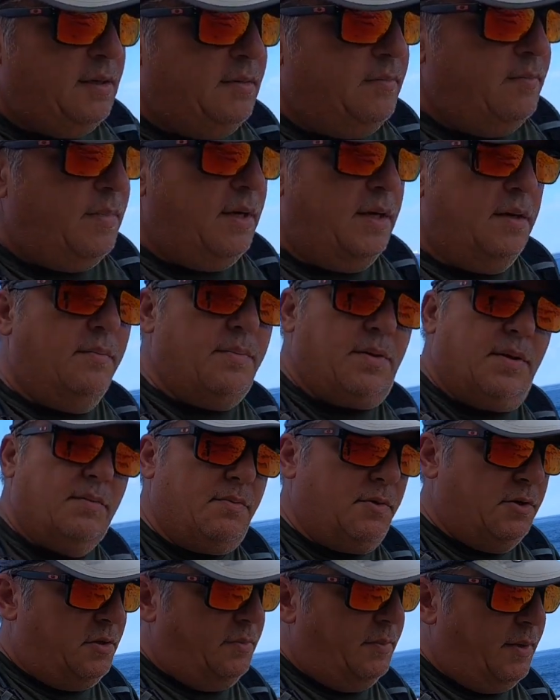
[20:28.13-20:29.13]
Maybe
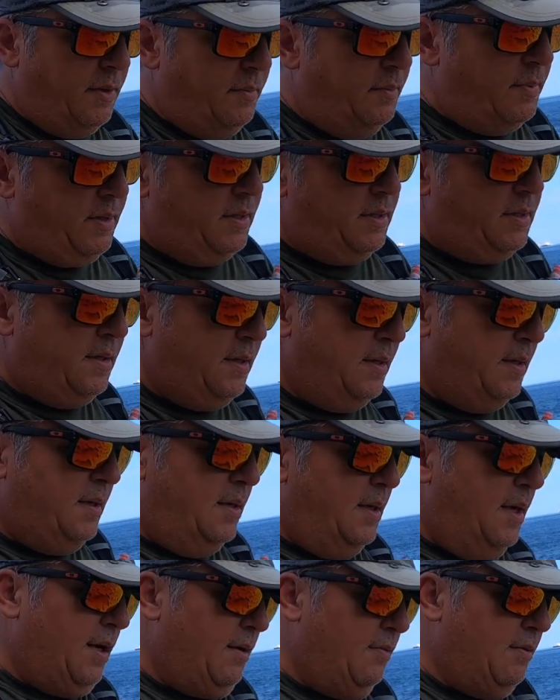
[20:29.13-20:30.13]

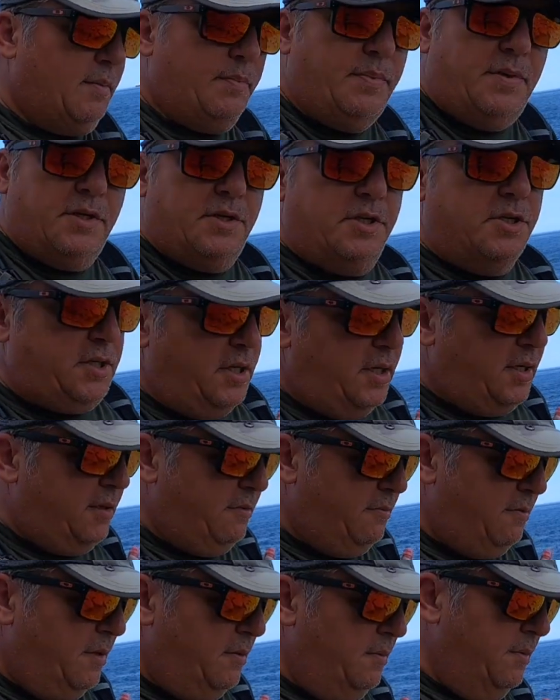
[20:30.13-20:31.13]
I will bring
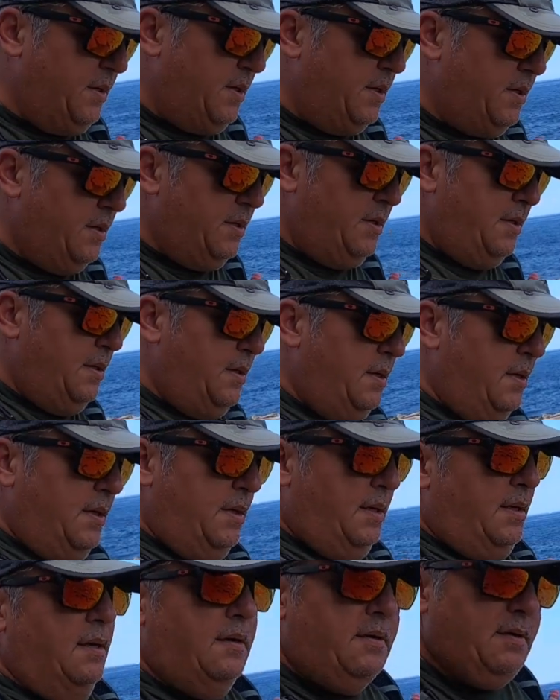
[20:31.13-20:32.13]
Sharon with me.
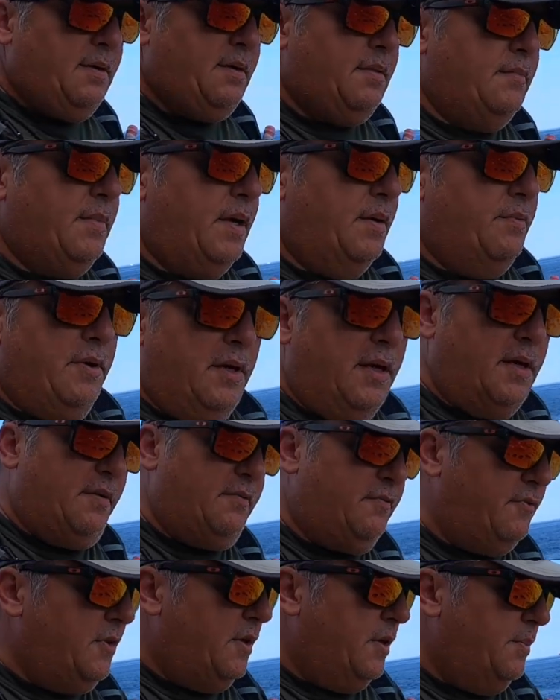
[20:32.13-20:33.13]
Maybe come
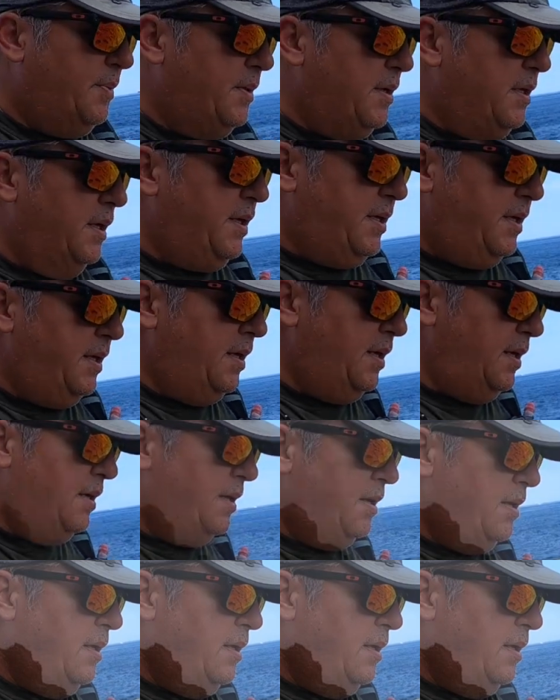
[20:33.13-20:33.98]
for a picnic here.